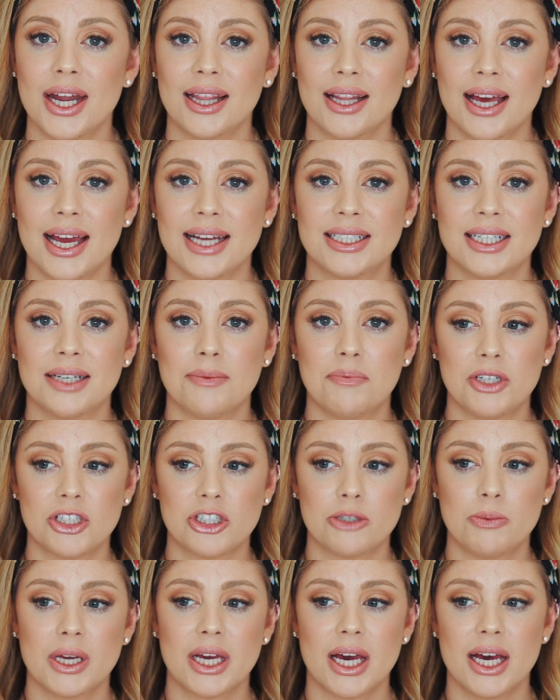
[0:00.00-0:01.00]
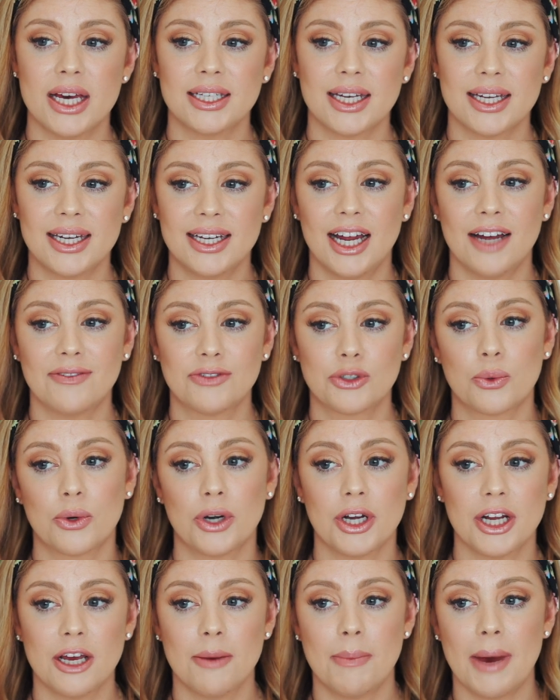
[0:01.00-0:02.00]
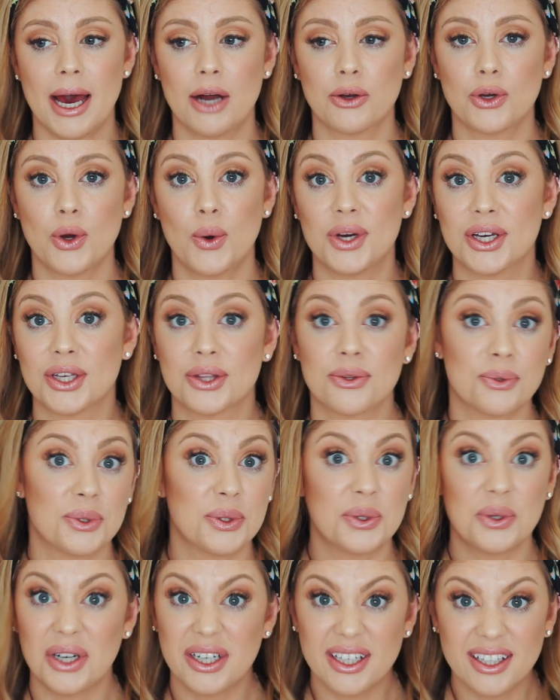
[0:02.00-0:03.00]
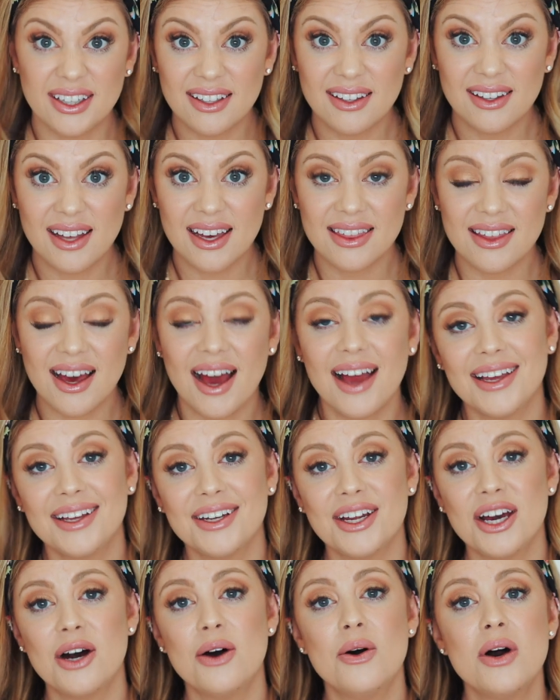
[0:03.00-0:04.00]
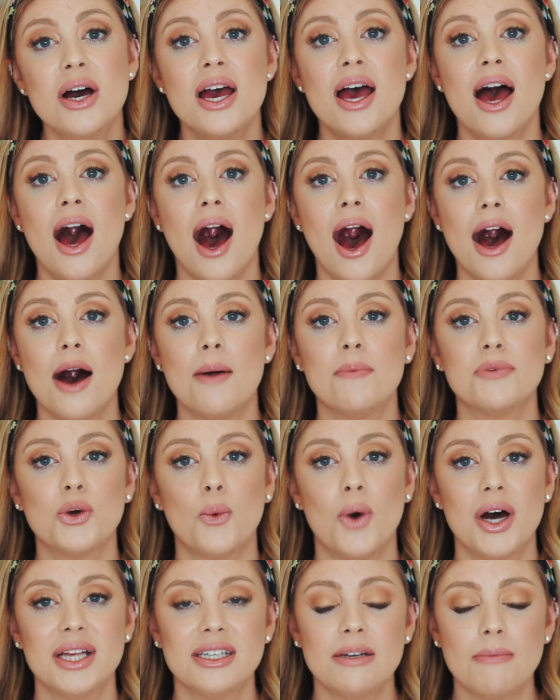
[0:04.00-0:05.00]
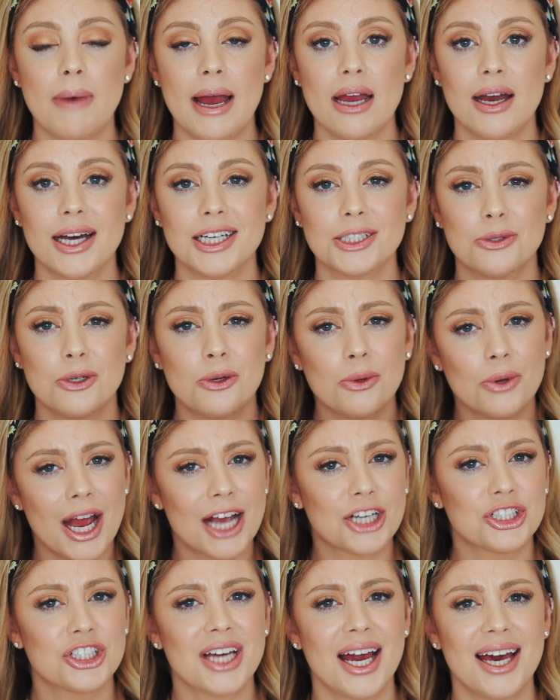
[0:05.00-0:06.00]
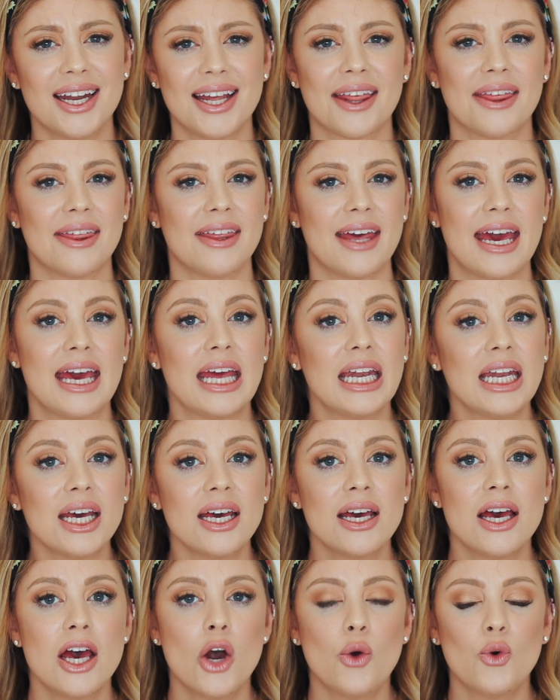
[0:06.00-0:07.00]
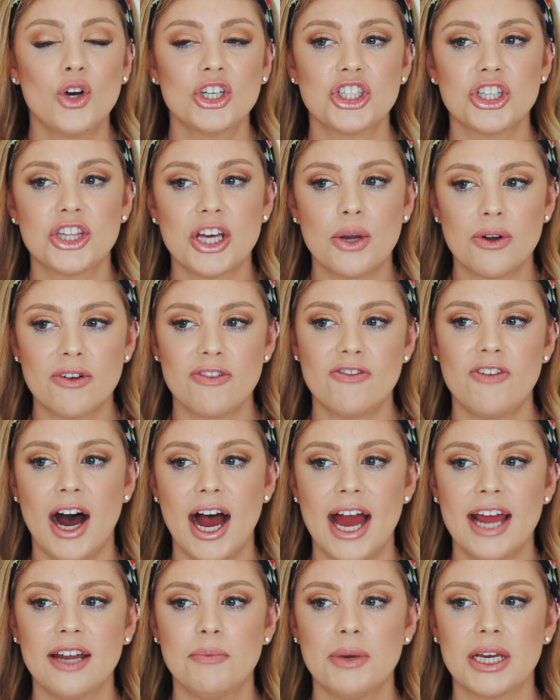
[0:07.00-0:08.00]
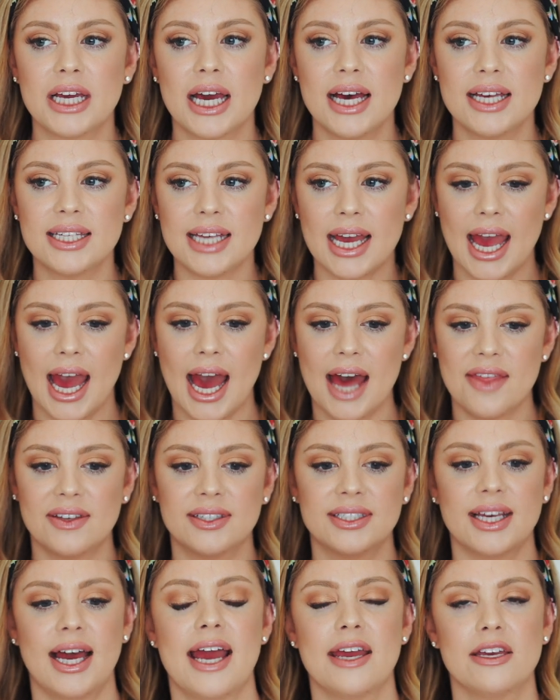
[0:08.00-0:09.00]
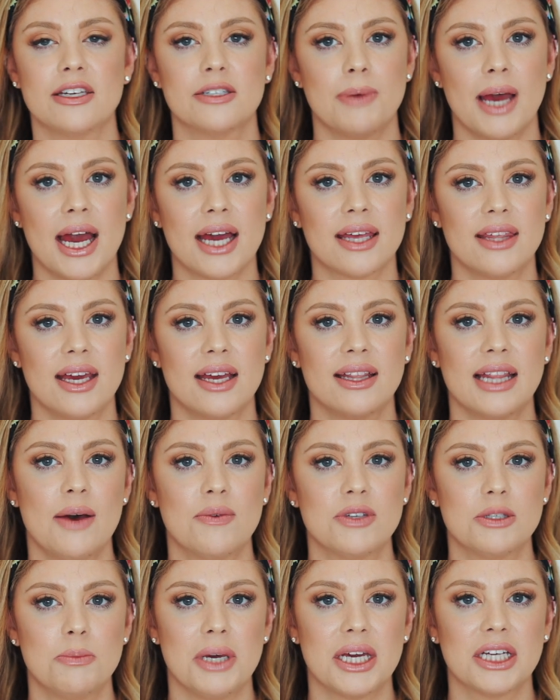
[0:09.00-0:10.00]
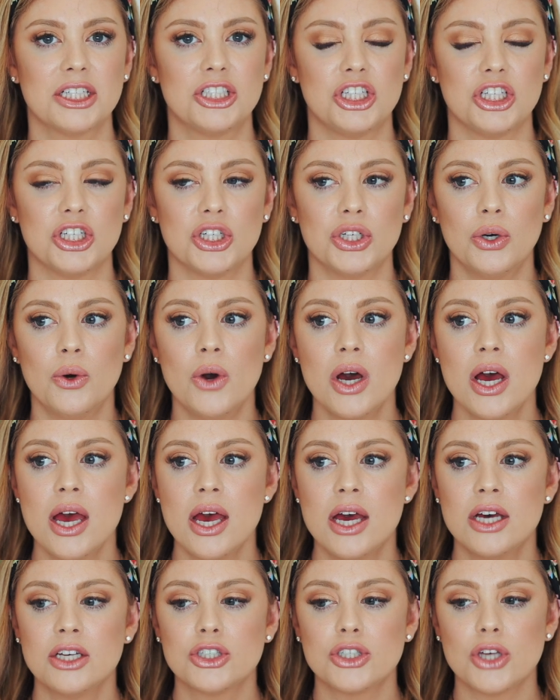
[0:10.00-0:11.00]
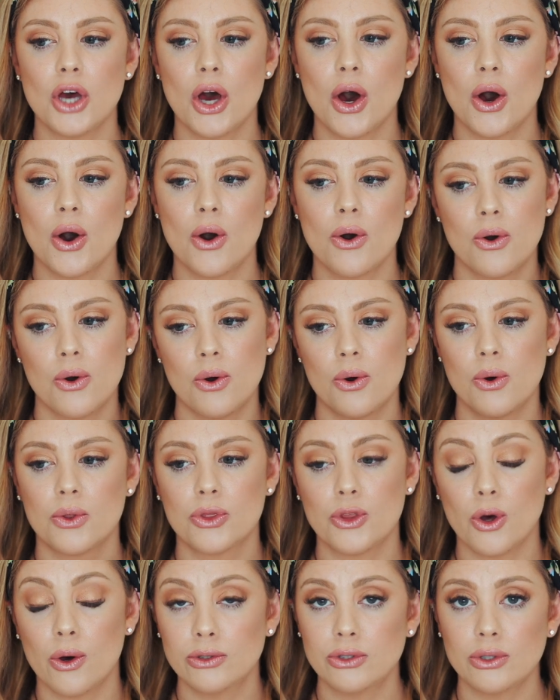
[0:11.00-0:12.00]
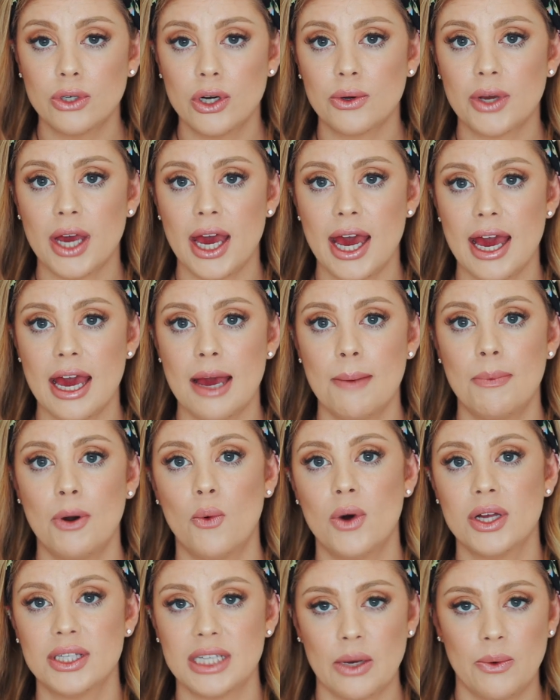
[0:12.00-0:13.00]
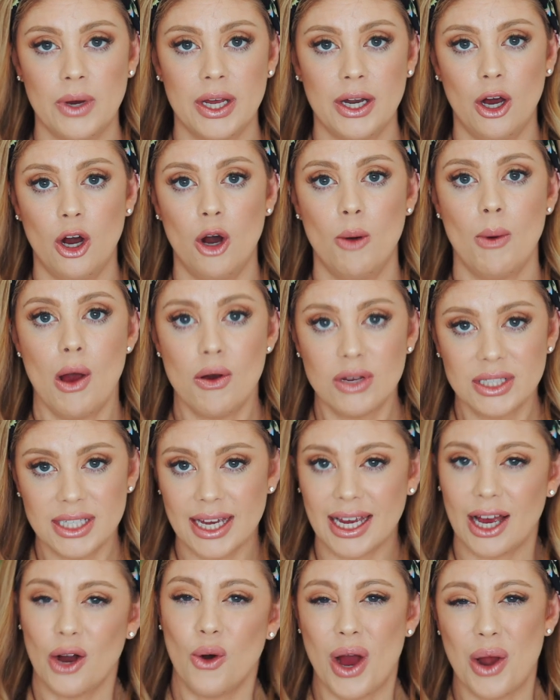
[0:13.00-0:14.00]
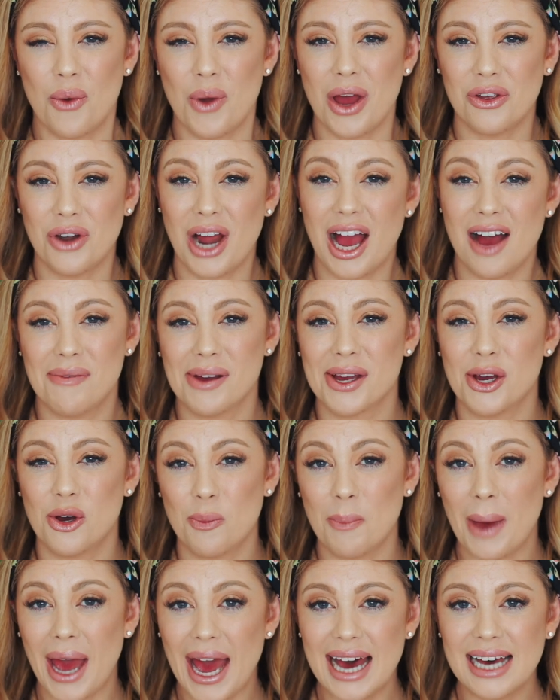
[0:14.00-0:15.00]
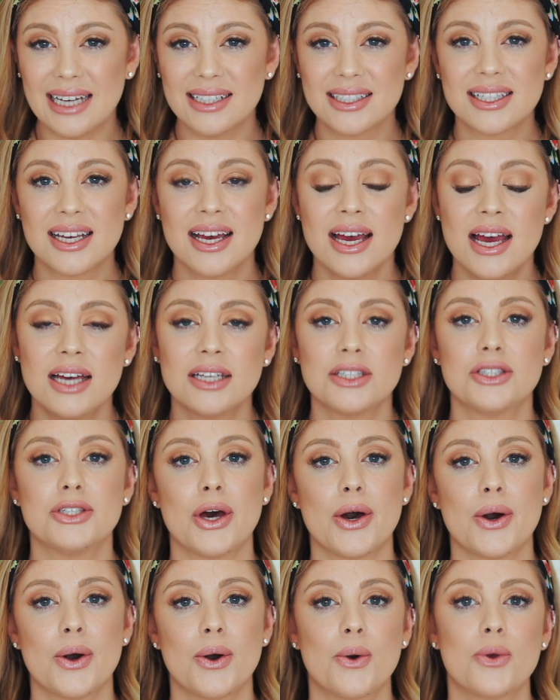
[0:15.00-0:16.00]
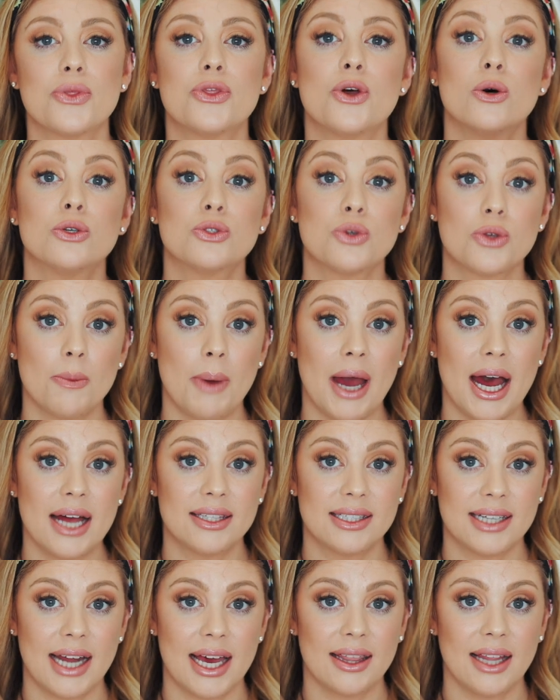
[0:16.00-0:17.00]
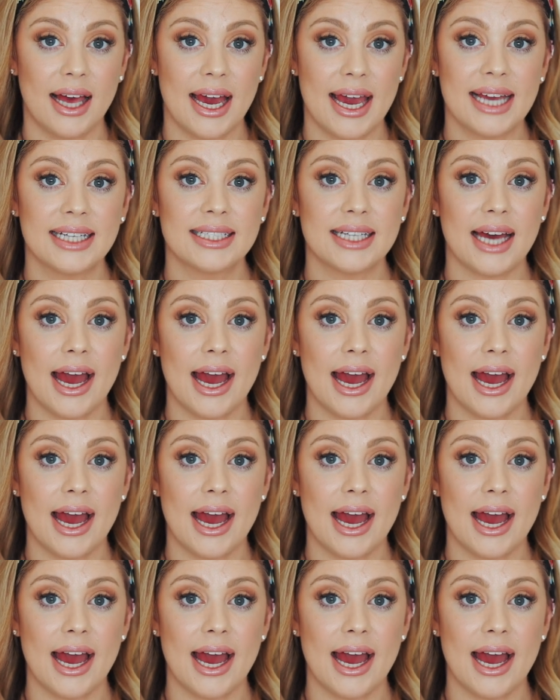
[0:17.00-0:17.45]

I liked it just because I didn't have to worry about going through or anything like that, you know? Um, the ones at my hospital were actually kind of thin, which they were fine because I had this ice pack thing that was big too. So those were okay, but once I went home, I was like, oh, I'd rather have my own pads. So those were the pads that I liked.